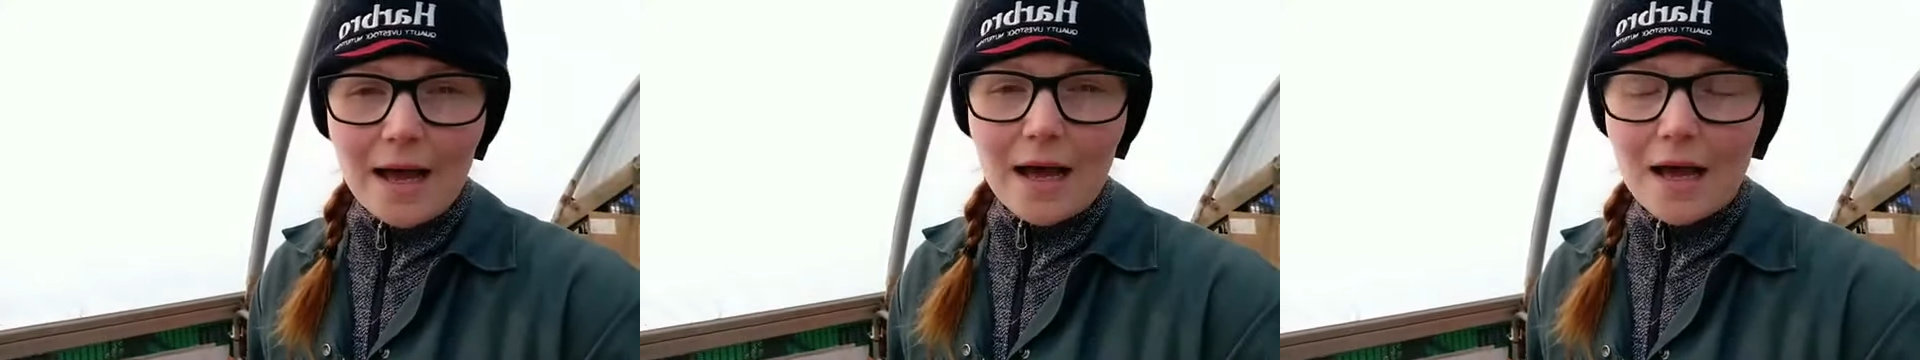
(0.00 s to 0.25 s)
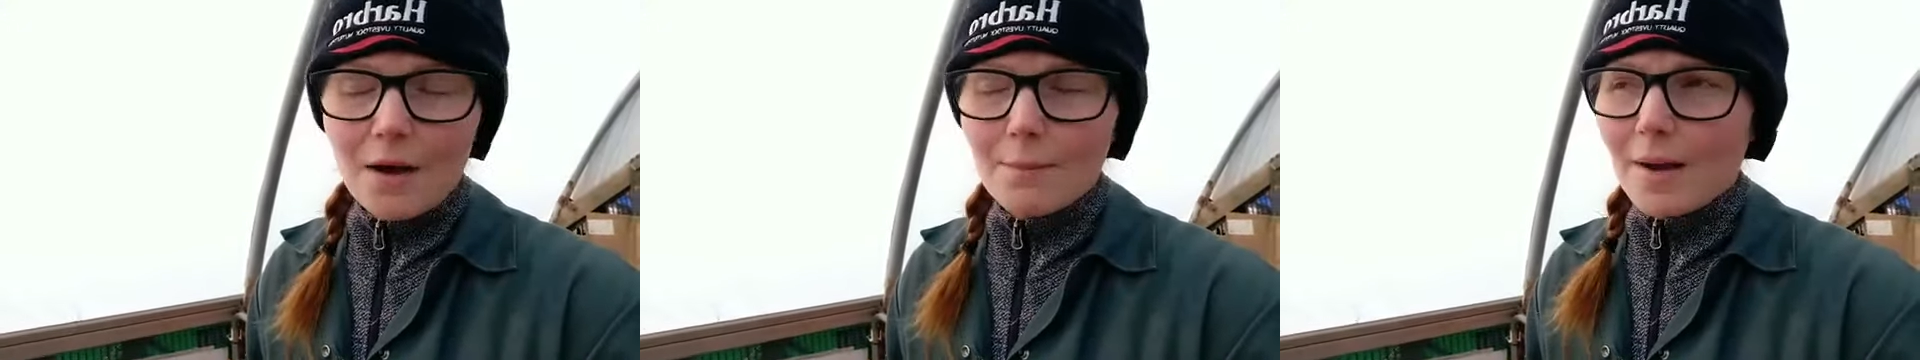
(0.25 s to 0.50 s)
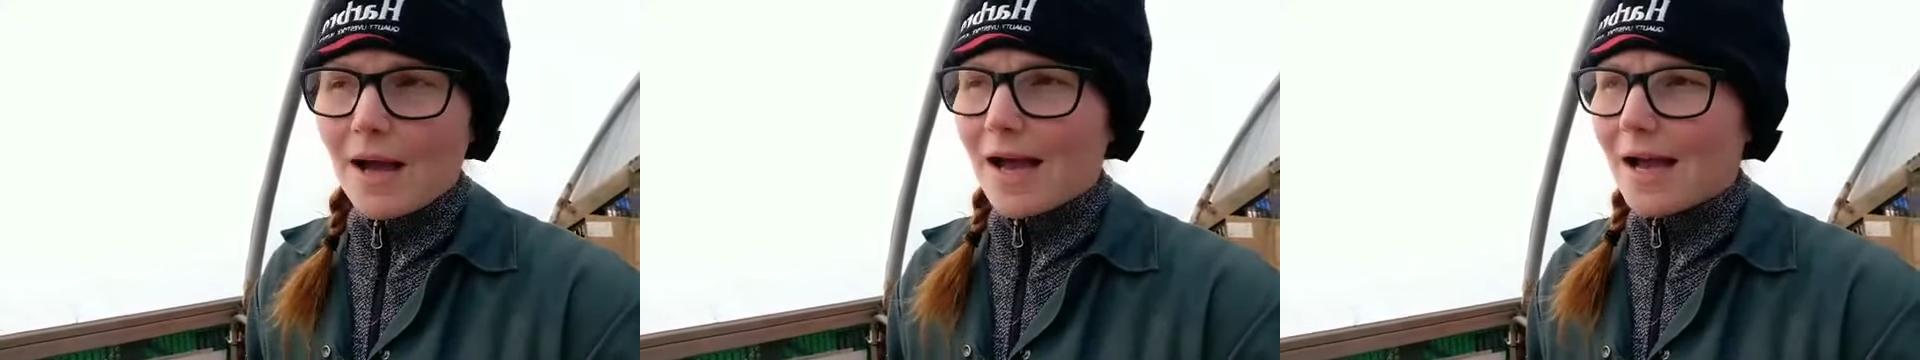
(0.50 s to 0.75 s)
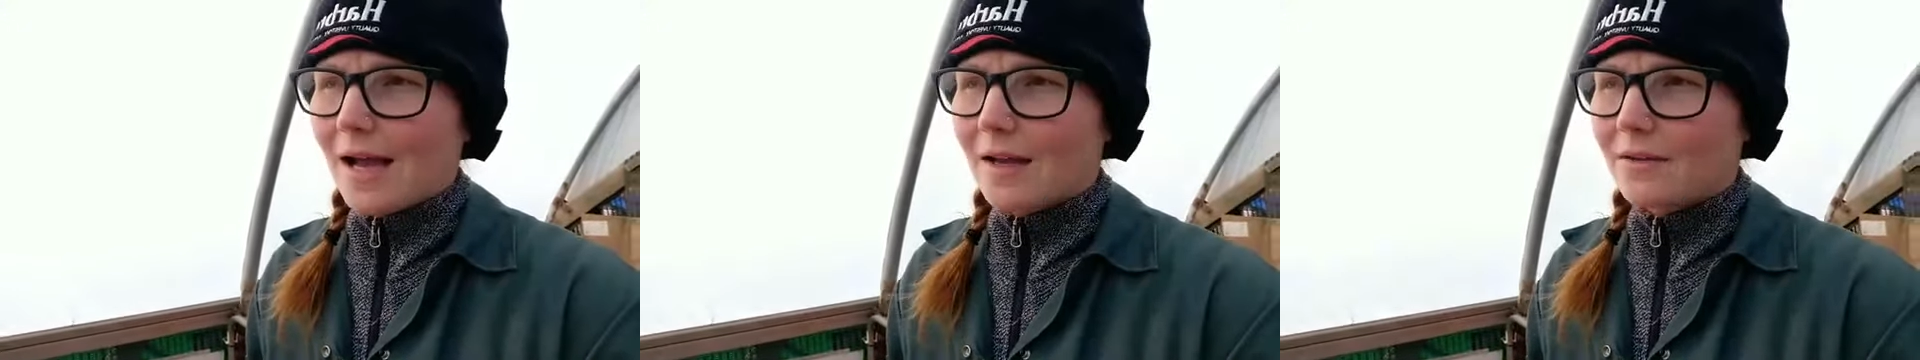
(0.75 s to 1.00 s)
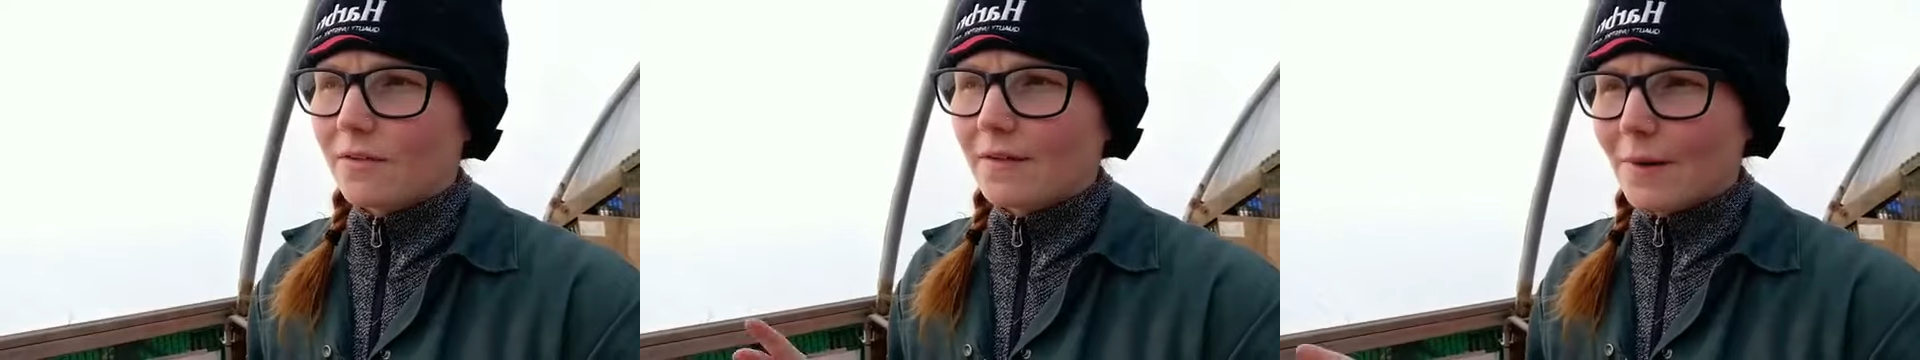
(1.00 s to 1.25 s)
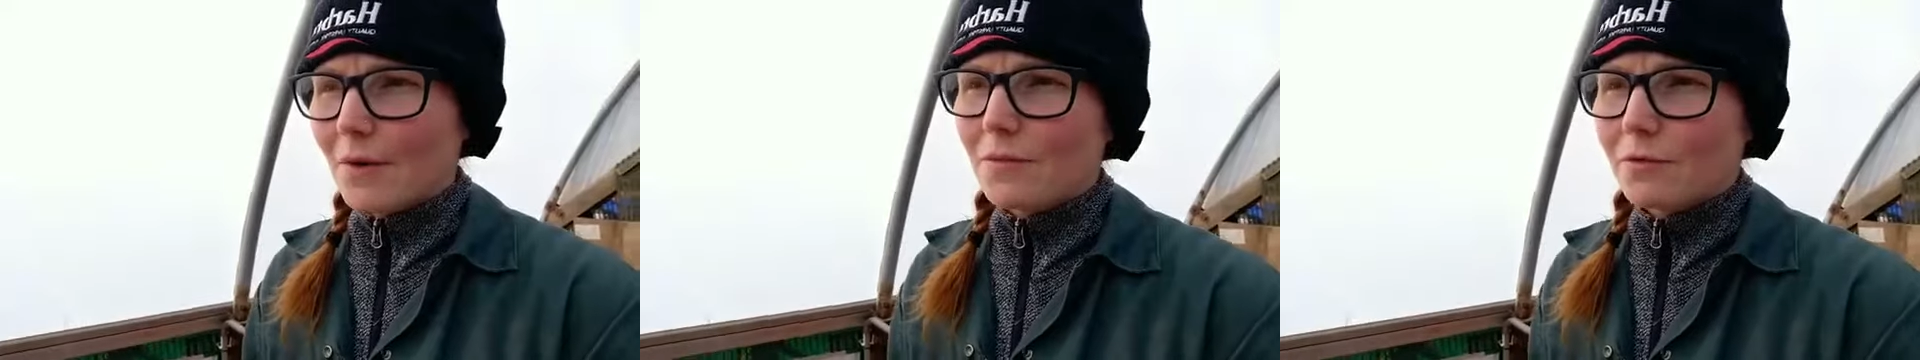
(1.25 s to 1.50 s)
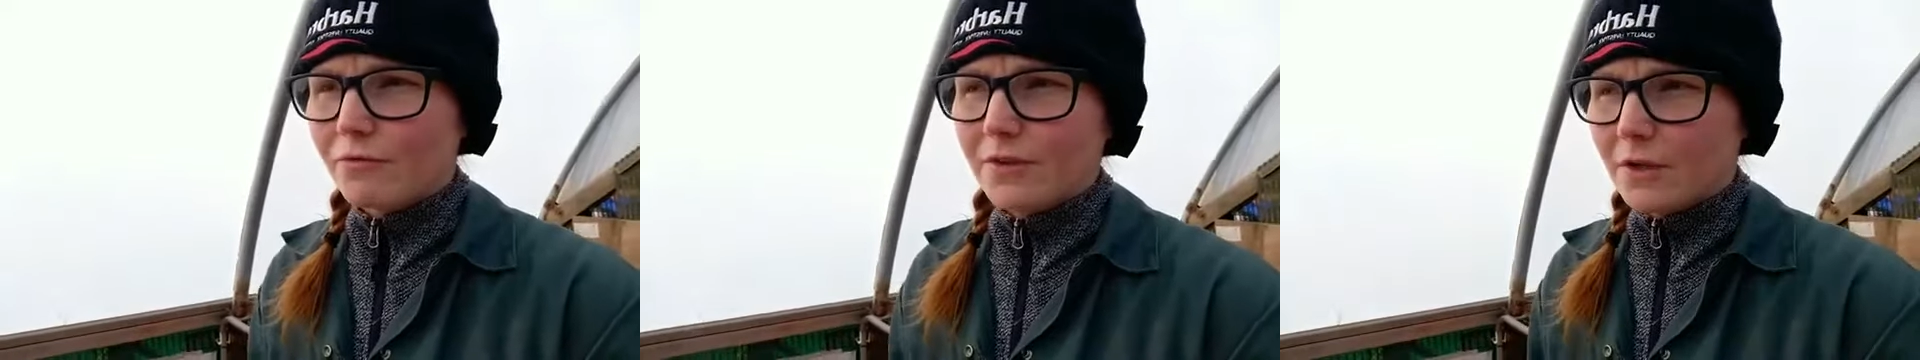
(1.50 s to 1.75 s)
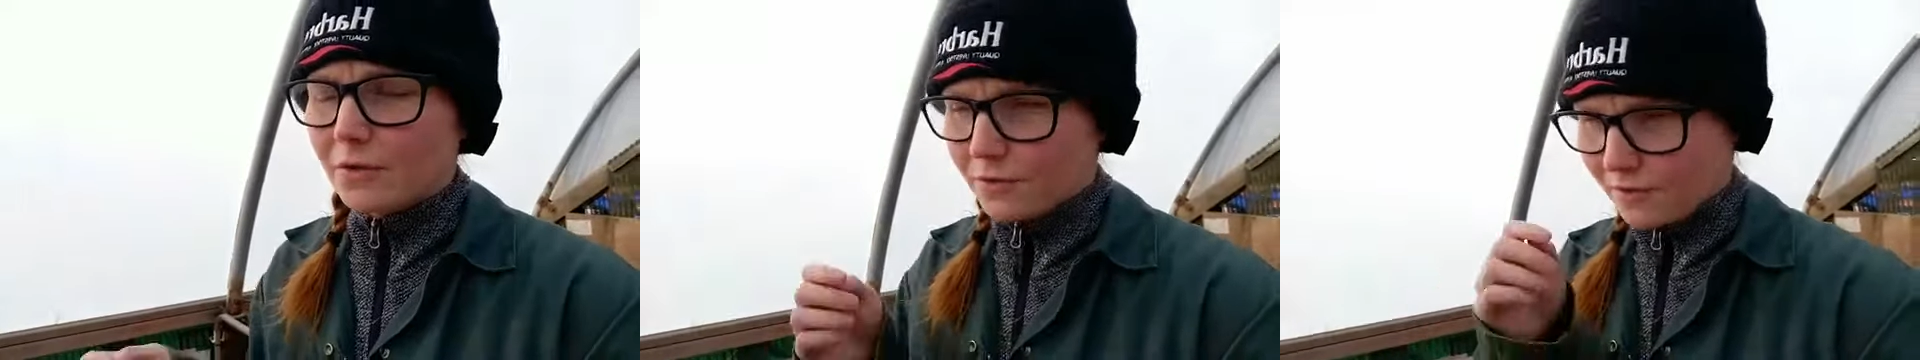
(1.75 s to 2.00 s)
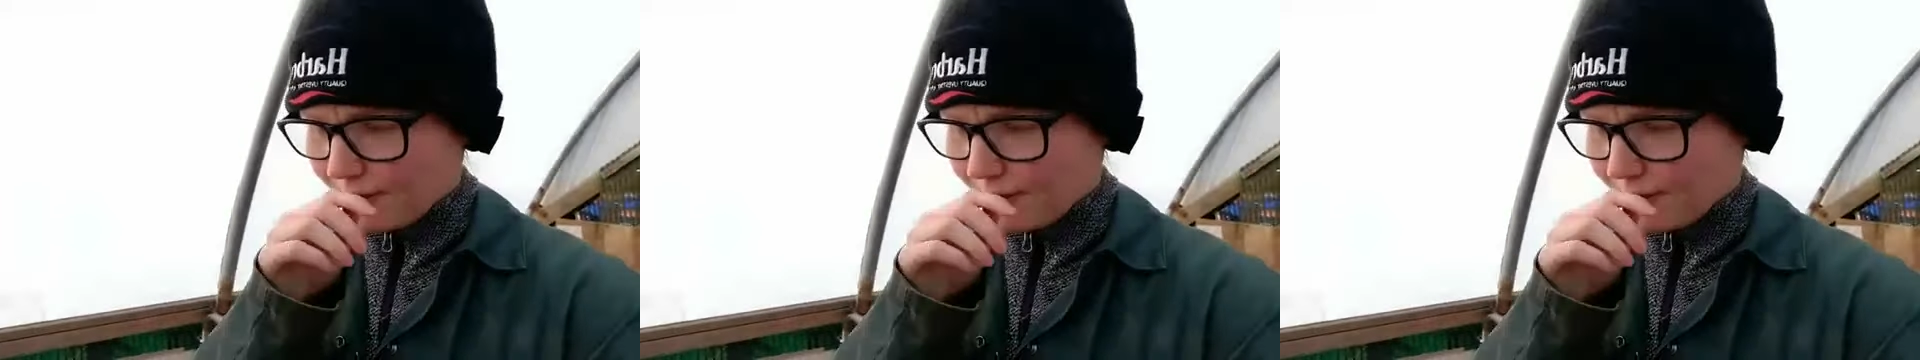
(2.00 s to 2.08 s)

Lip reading: and they're out in the field.